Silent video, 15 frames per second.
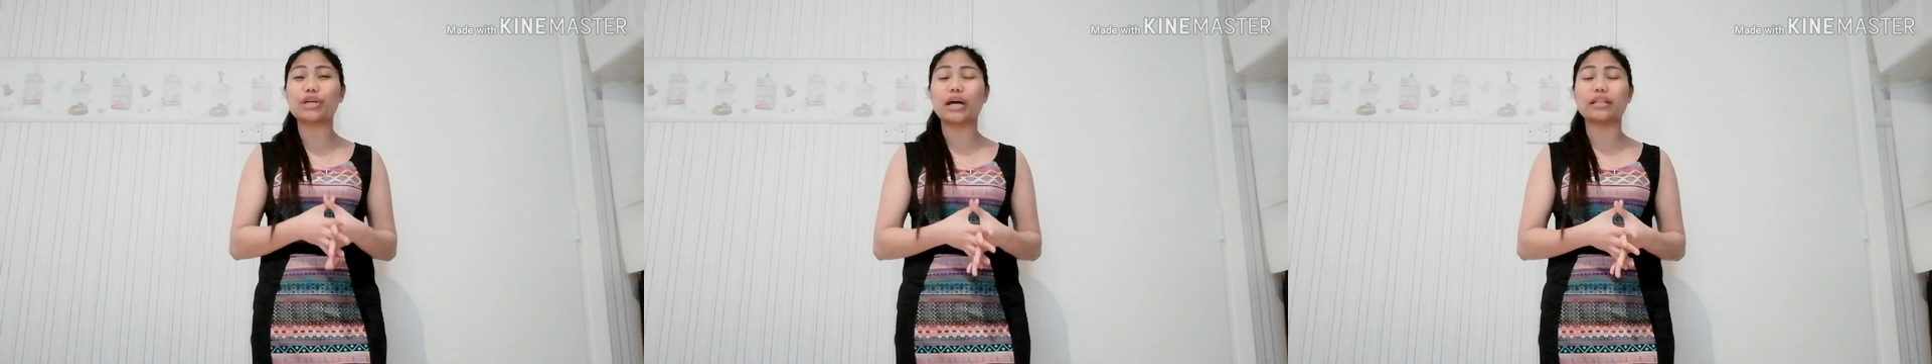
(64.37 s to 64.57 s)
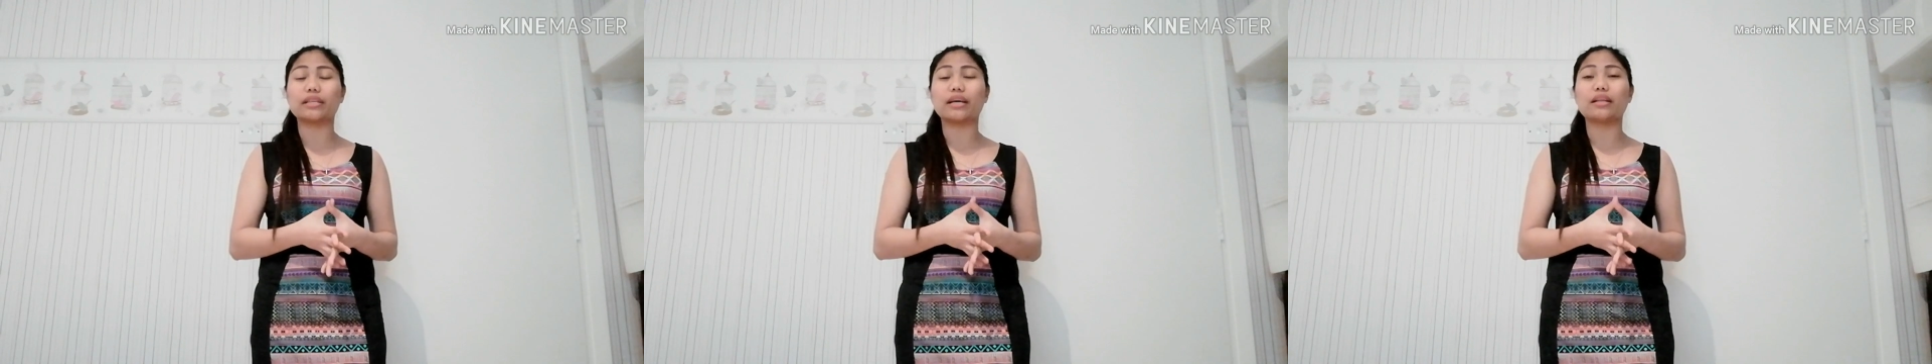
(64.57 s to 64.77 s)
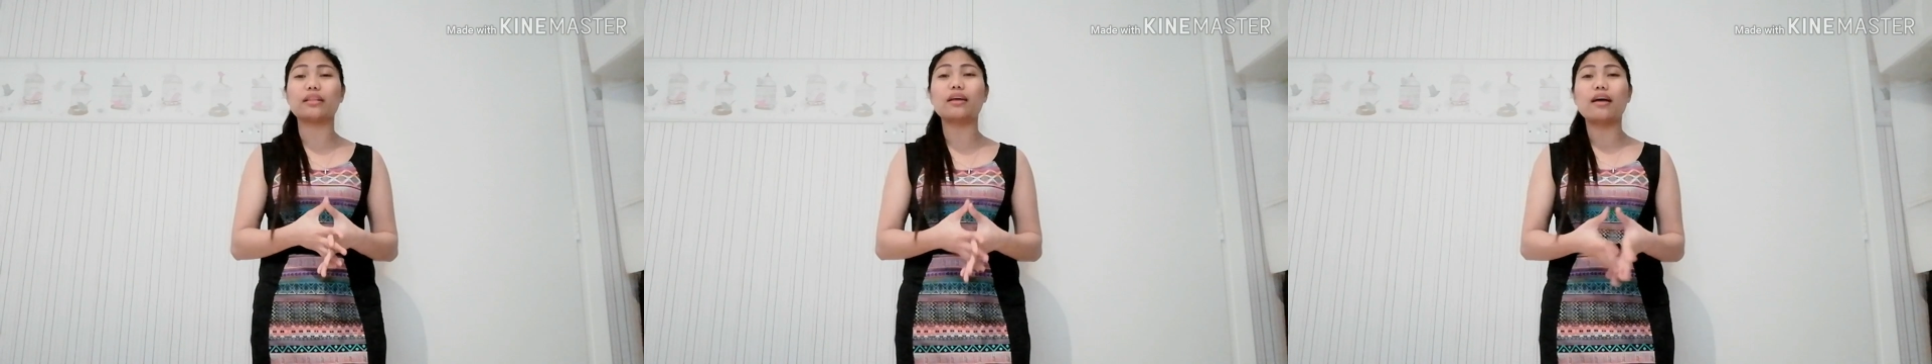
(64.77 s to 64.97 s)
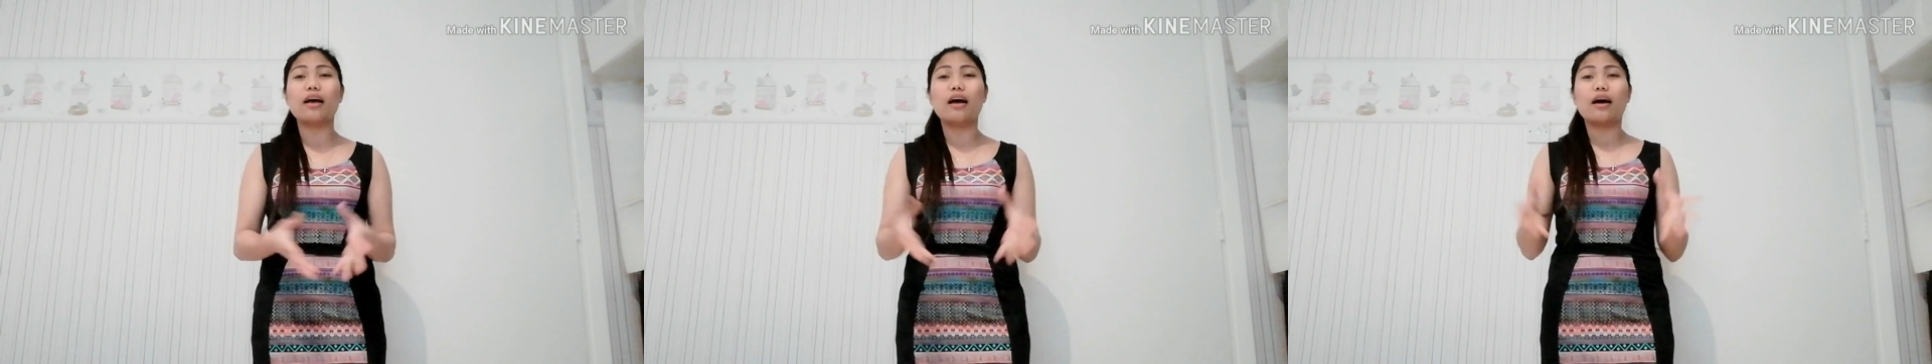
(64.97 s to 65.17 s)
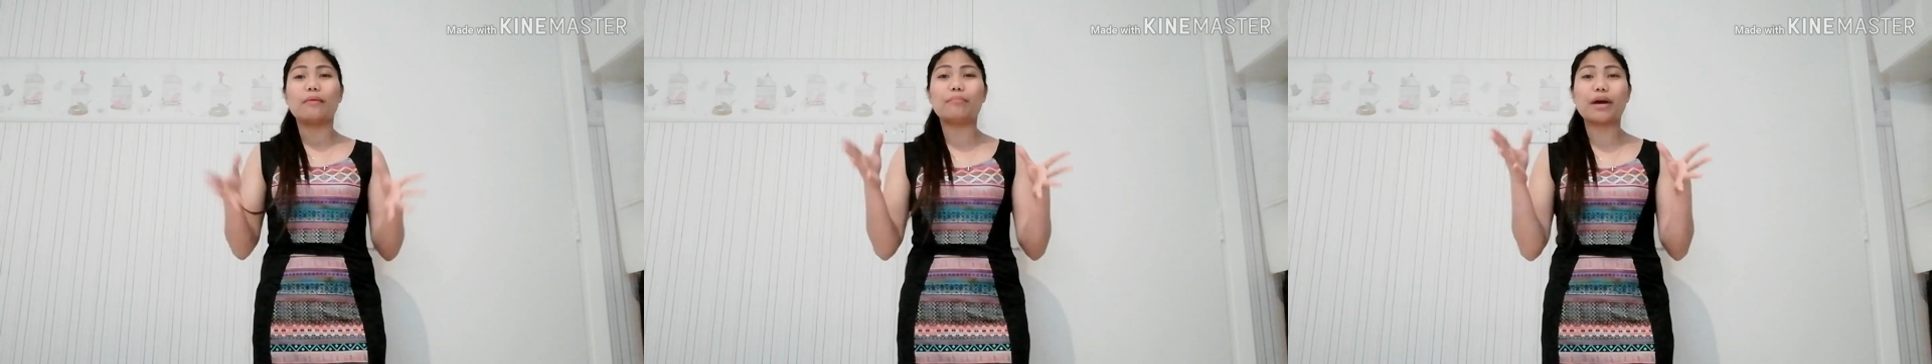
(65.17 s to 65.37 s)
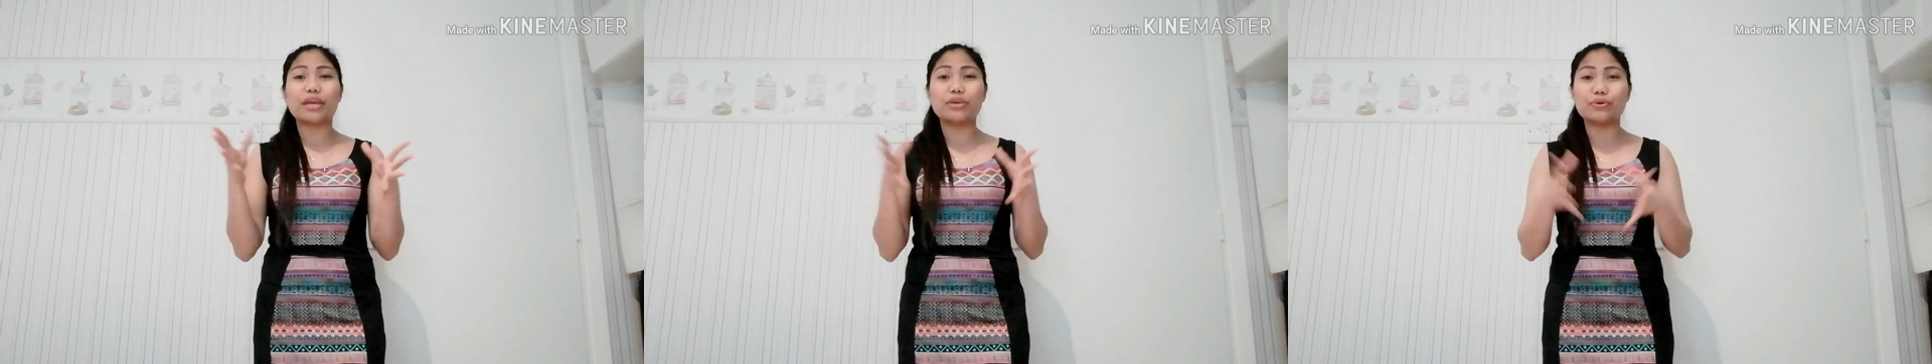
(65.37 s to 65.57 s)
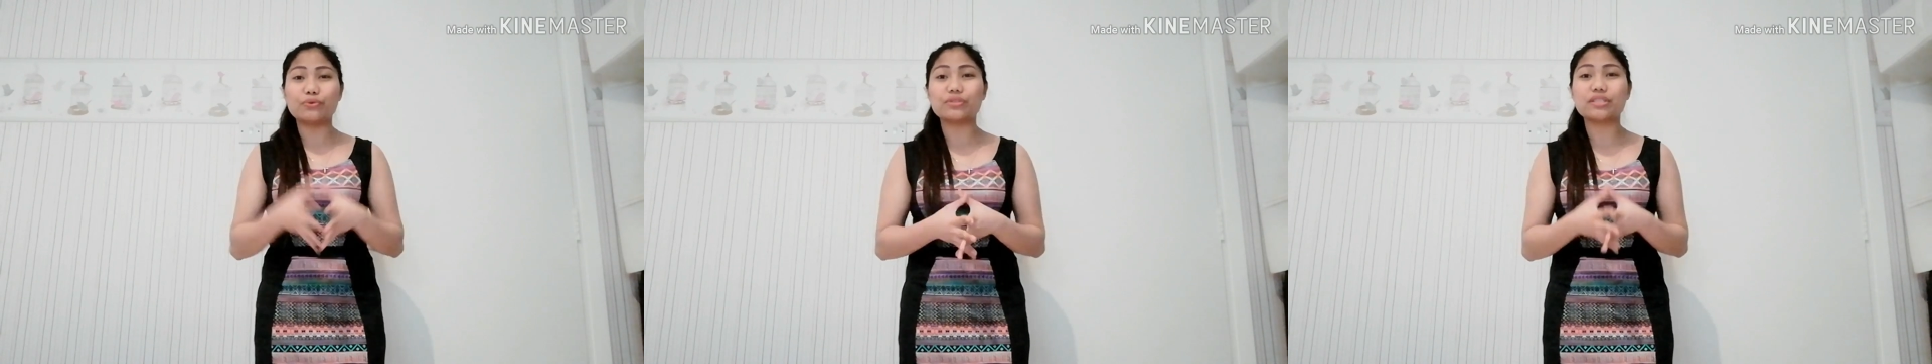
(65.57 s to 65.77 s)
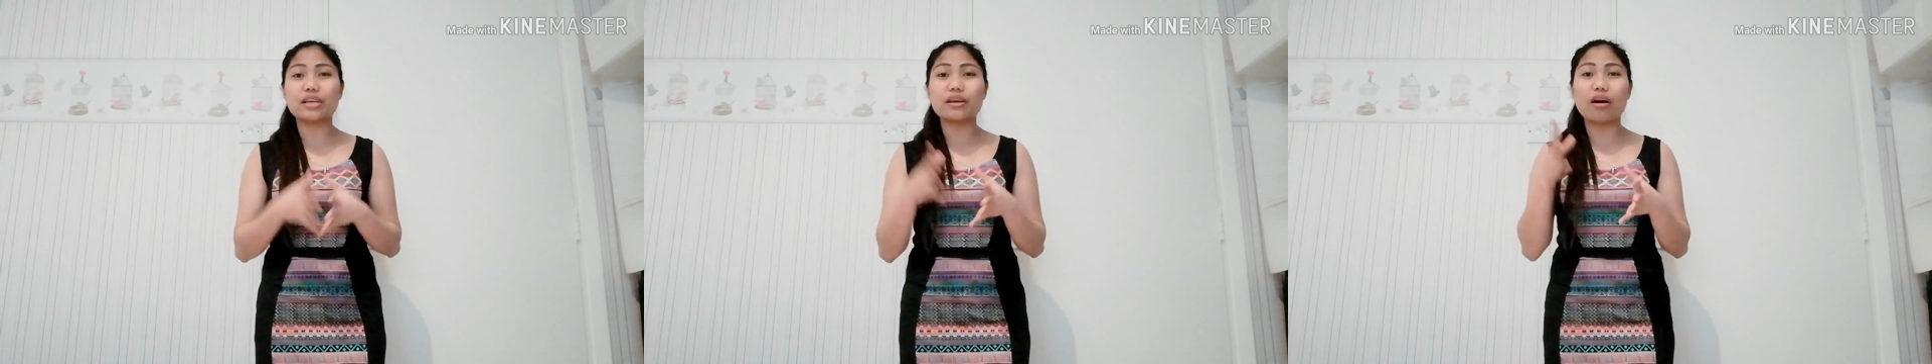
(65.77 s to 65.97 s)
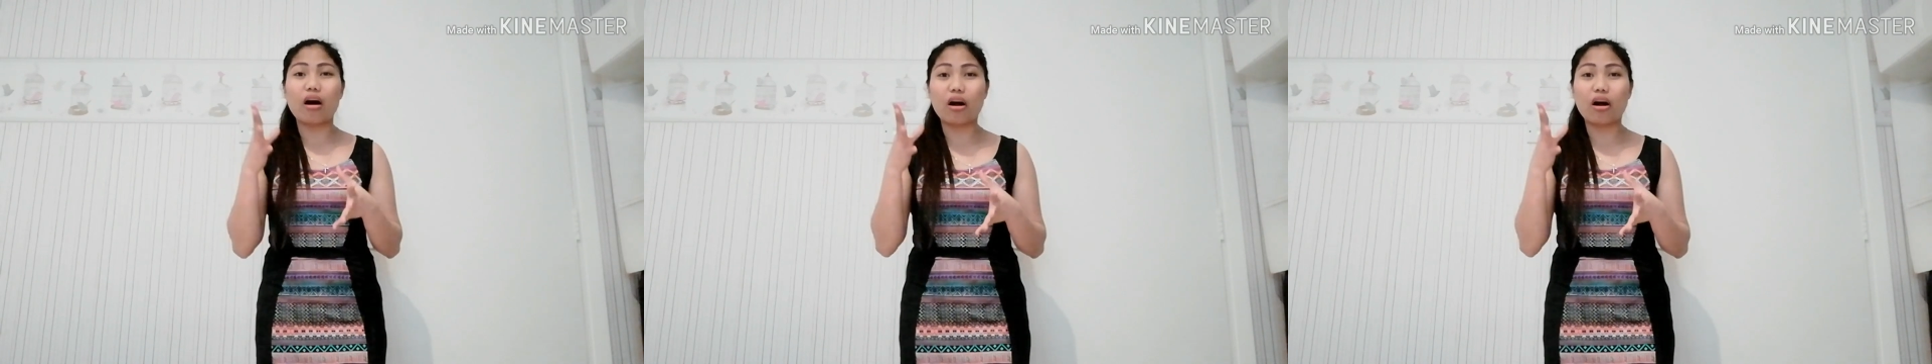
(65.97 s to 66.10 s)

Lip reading: channel by using